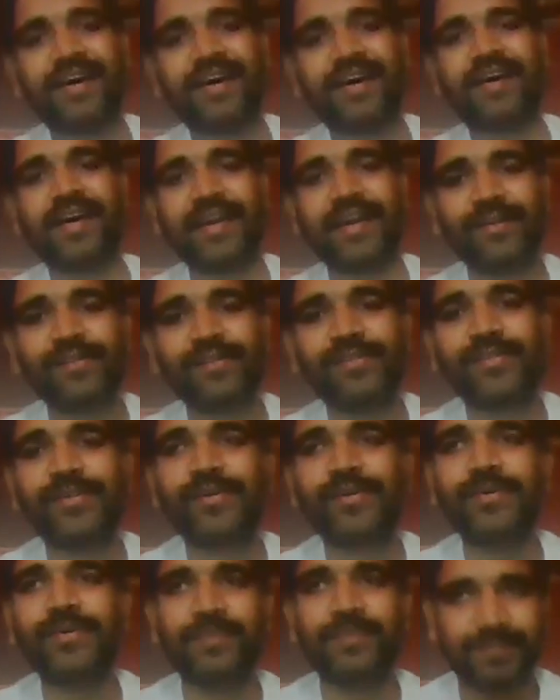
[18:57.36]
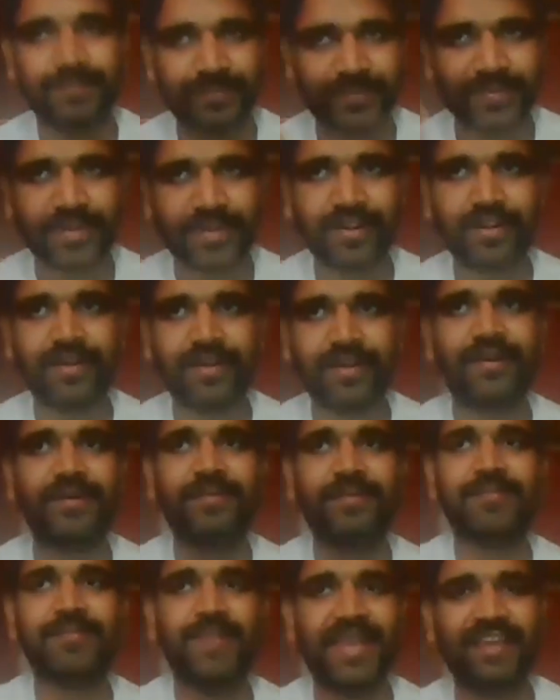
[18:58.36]
Uh, I also
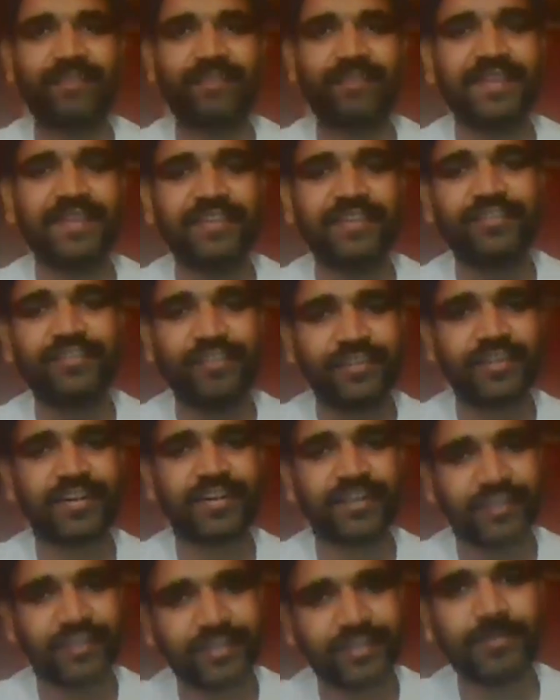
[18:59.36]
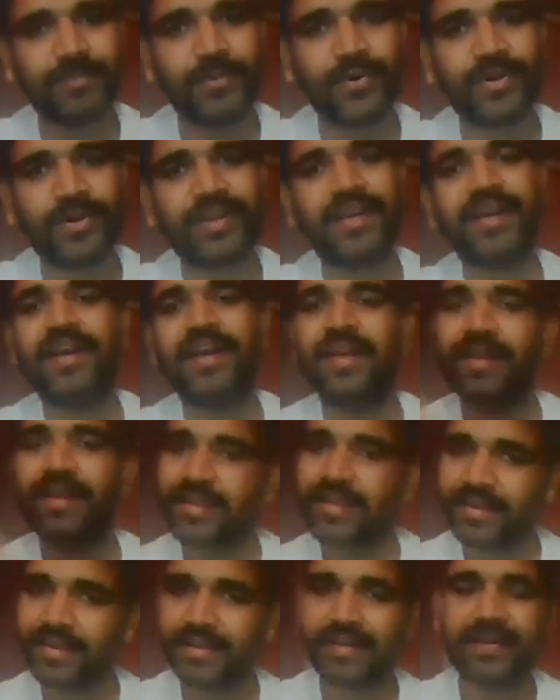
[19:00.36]
um, experienced the book
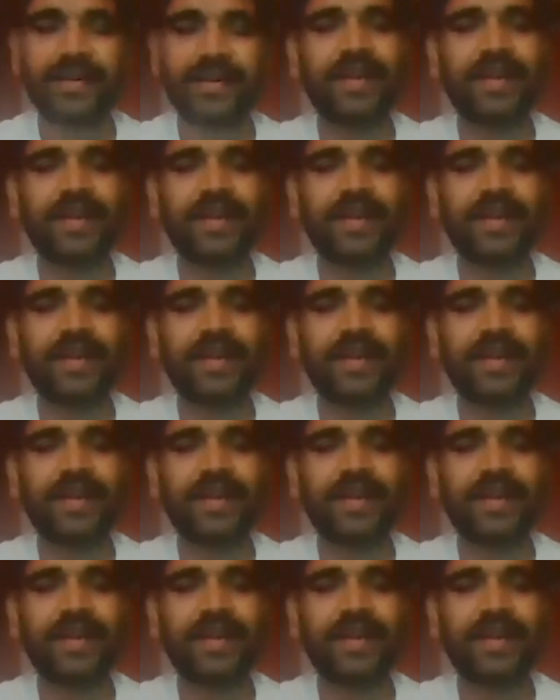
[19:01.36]
uh,